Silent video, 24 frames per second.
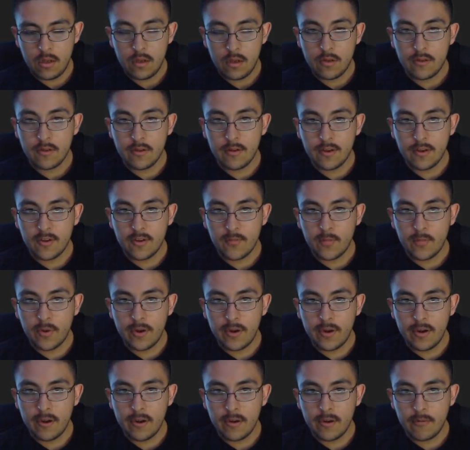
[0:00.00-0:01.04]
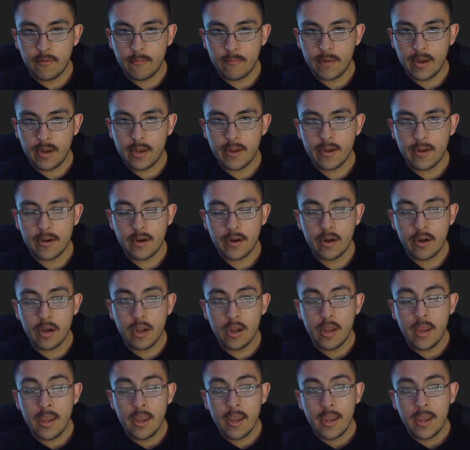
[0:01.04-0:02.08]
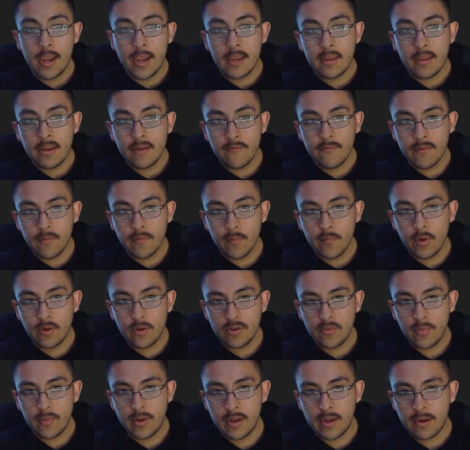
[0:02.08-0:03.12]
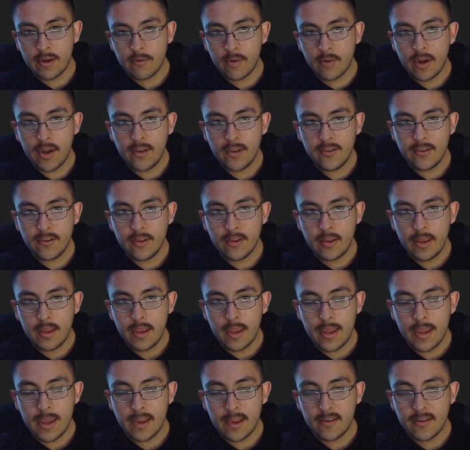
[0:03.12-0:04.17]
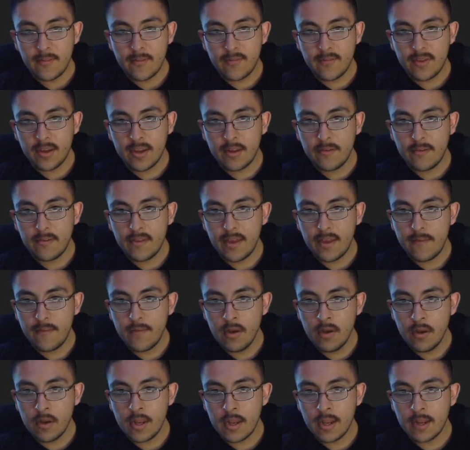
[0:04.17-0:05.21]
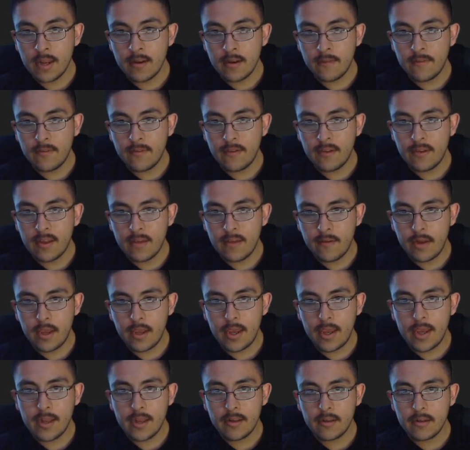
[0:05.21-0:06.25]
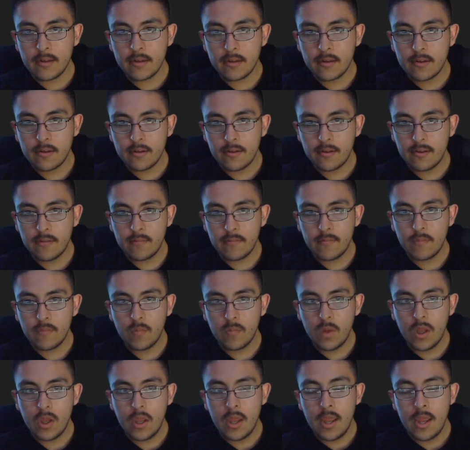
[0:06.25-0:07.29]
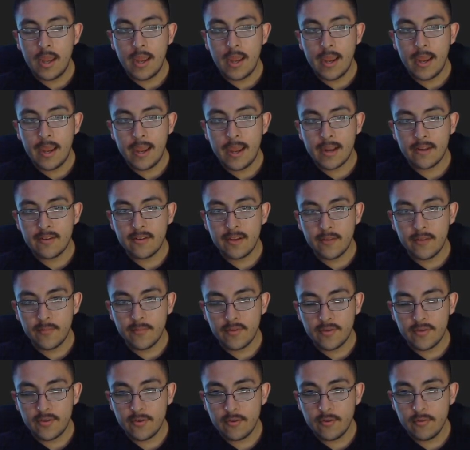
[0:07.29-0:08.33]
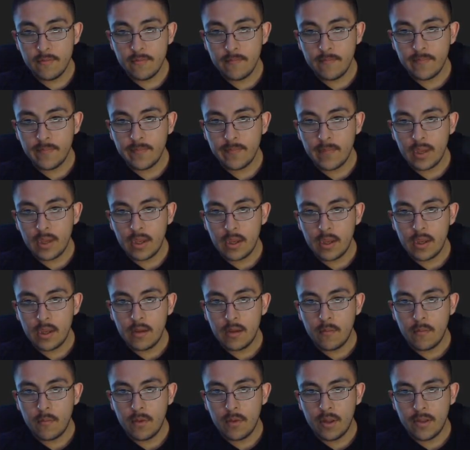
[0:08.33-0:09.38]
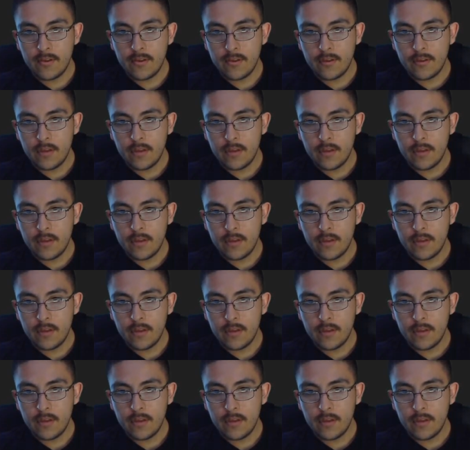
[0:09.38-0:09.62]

So let's put it right here. And then if we multiply across, x times negative 7, negative 7x, x times 2 plus